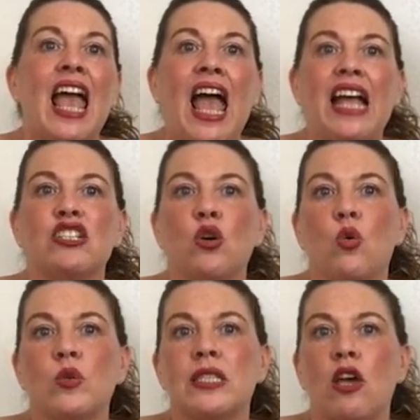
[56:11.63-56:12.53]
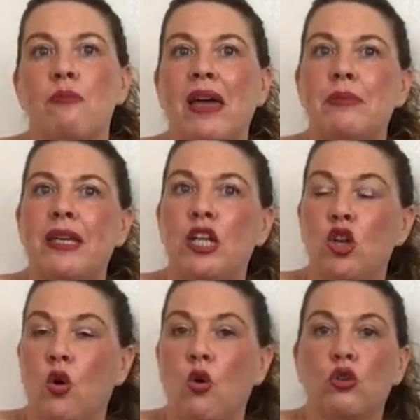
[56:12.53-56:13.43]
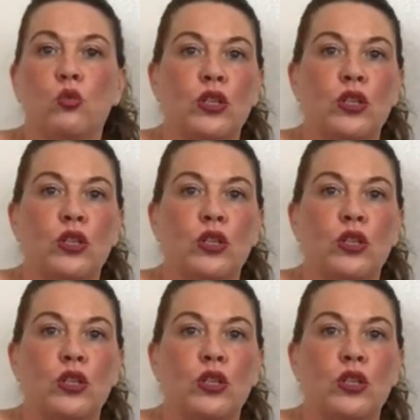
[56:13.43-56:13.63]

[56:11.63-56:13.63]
and also maybe a lawn,